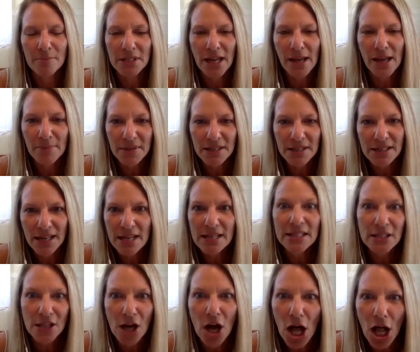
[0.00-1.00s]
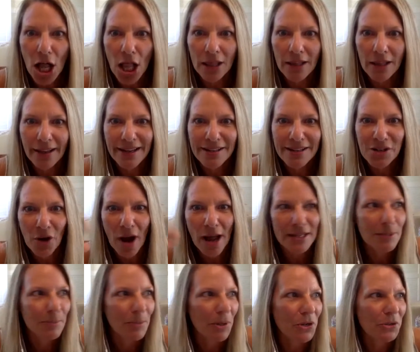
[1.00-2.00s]
up is a skull and
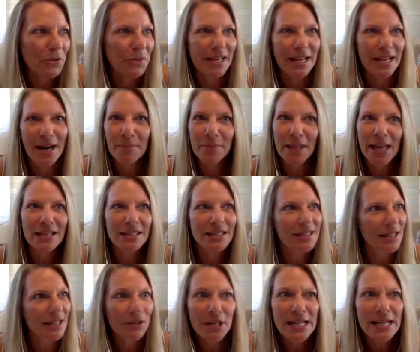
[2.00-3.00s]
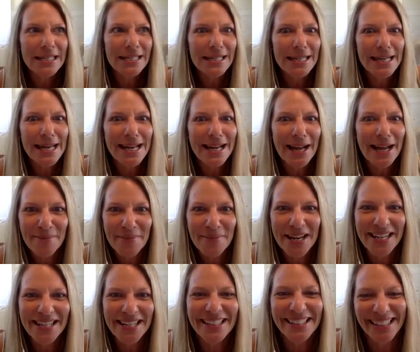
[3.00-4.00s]
crossbones. And I'm like, seriously? I
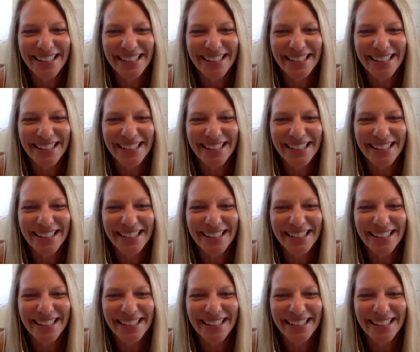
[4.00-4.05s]
mean,